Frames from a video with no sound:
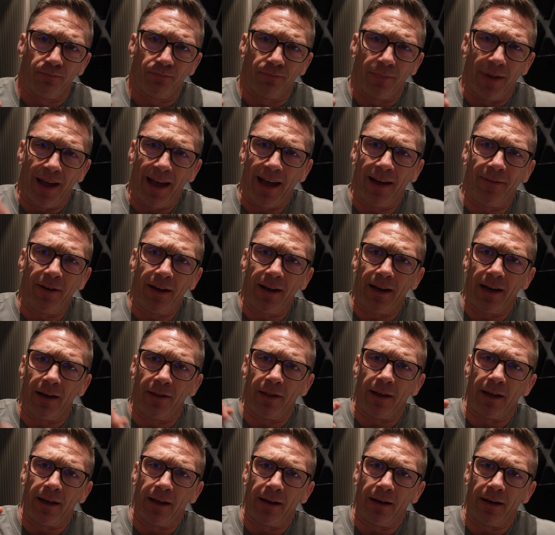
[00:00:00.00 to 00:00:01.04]
heavy, and
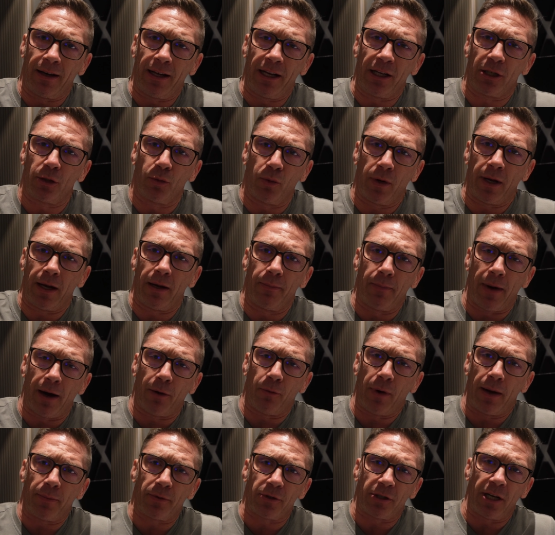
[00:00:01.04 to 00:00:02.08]
then each week my
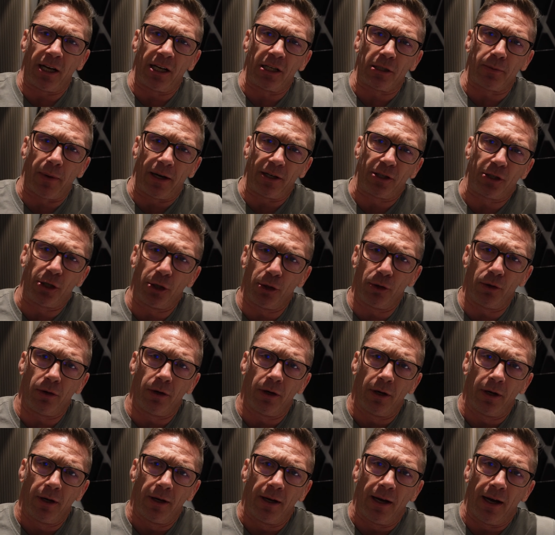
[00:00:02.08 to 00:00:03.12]
reps change by 2,
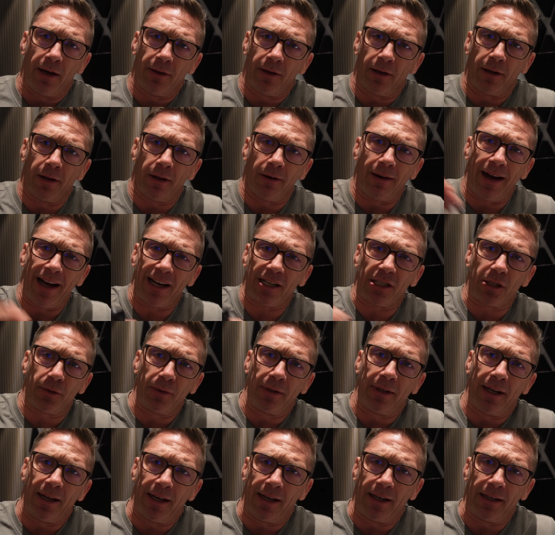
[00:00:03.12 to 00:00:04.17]
and then the last
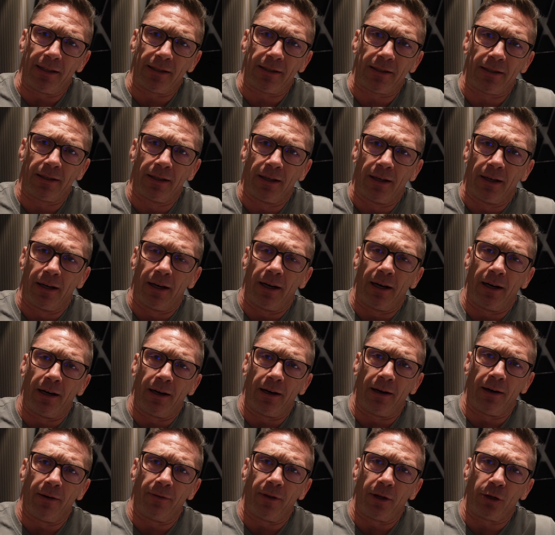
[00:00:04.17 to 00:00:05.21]
3 days
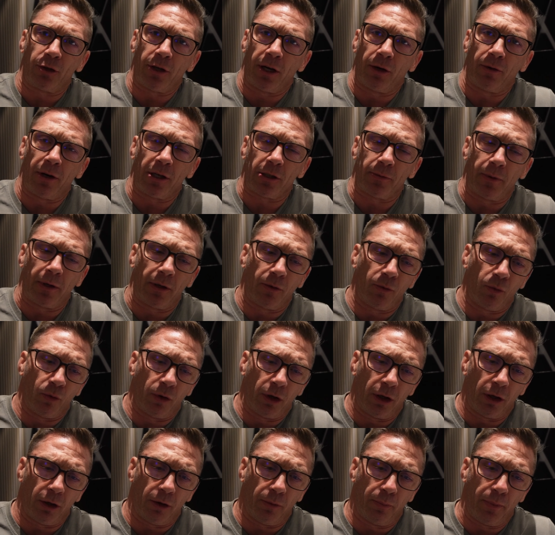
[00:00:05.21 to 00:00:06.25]
of the training regimen
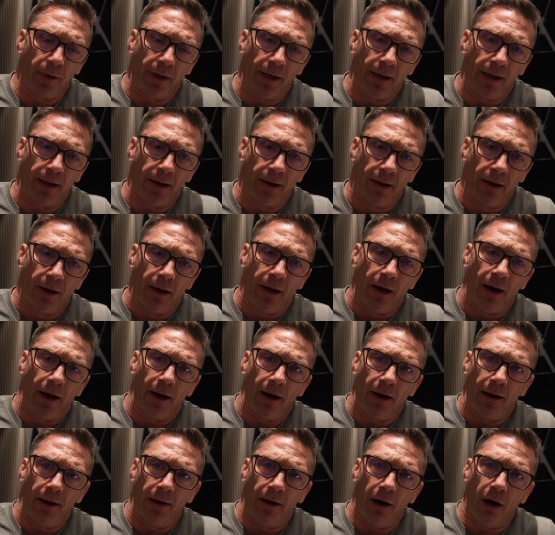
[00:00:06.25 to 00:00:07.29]
will be
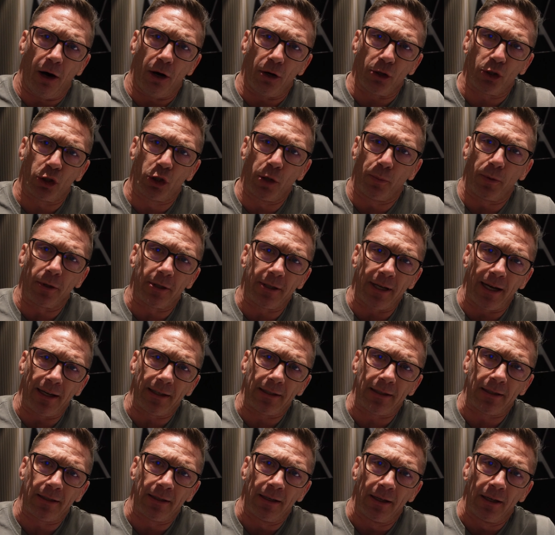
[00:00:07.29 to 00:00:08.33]
all
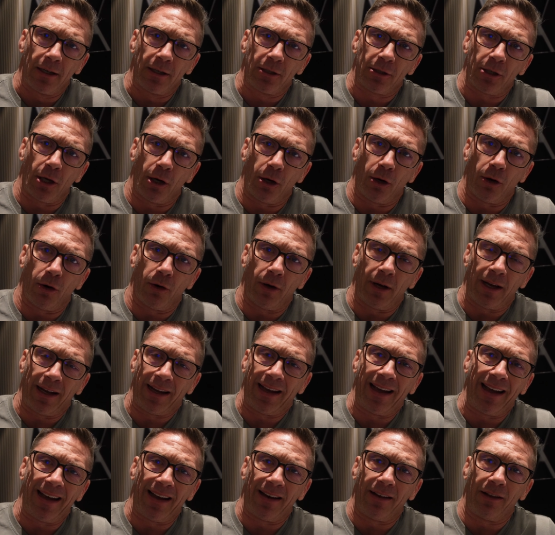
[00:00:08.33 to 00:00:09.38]
supersets. So
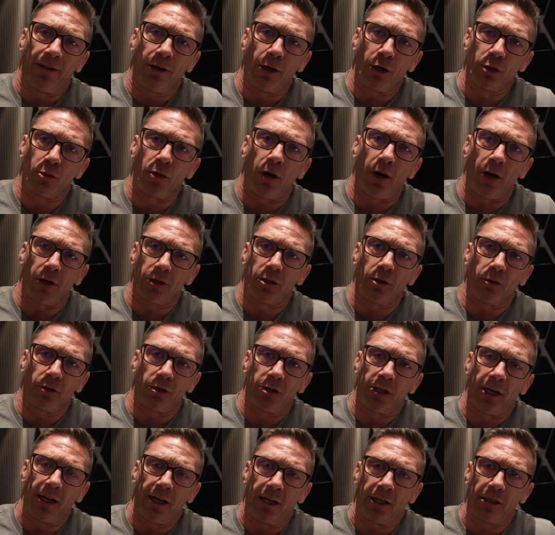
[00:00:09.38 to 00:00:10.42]
again, those will also
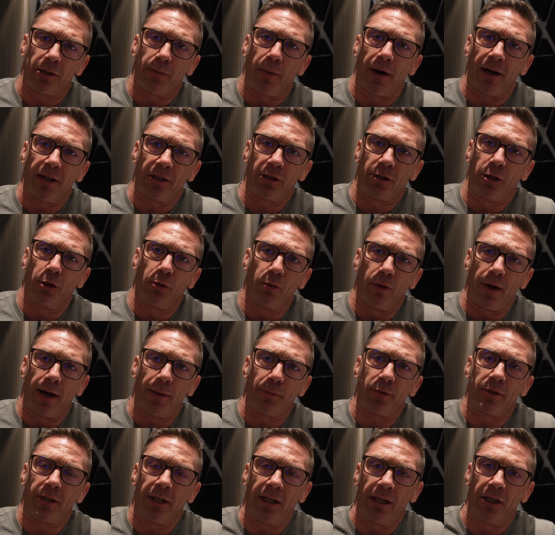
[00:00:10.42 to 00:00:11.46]
change by 2
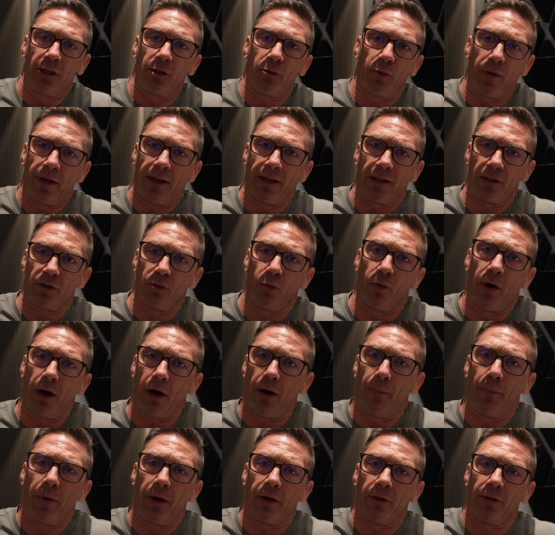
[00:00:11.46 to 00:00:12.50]
reps each week as
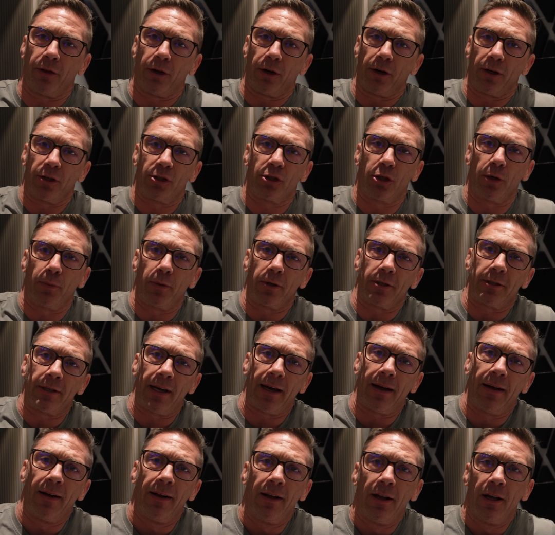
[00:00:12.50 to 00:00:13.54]
well, but they're
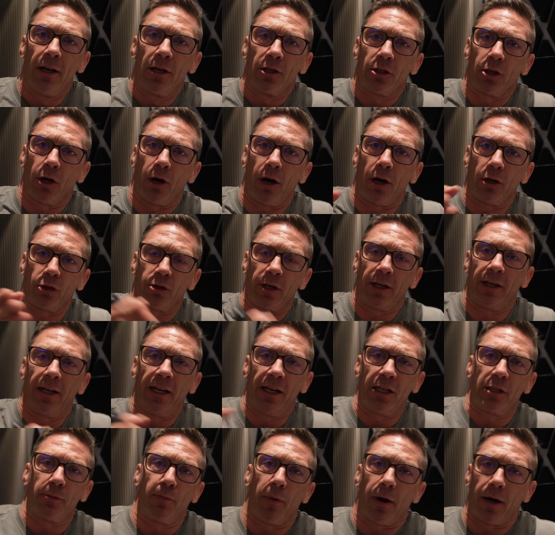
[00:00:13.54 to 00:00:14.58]
superset. So I'll train
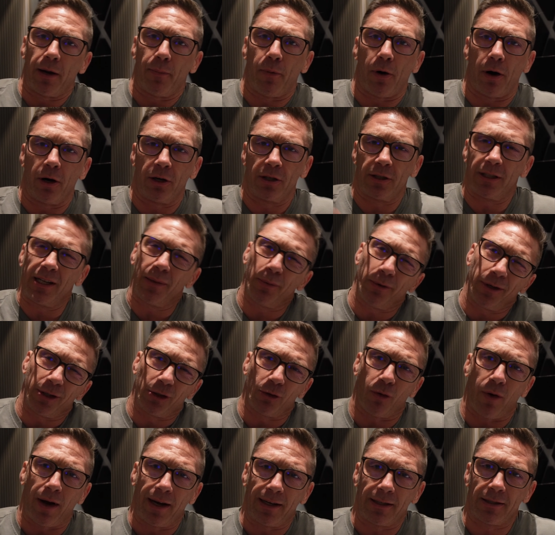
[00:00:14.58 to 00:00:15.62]
each body part typically
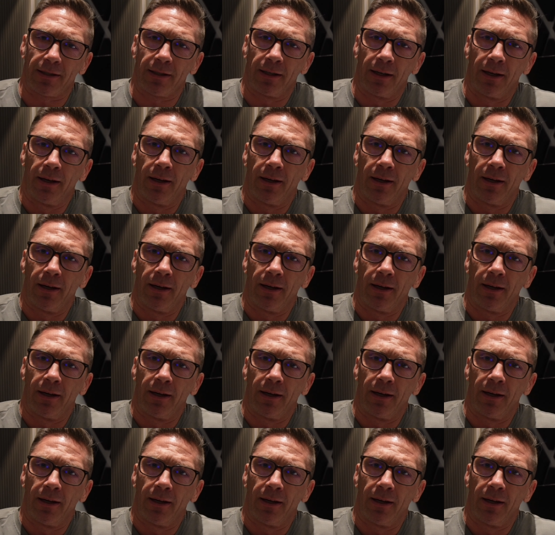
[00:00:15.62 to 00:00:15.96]
twice.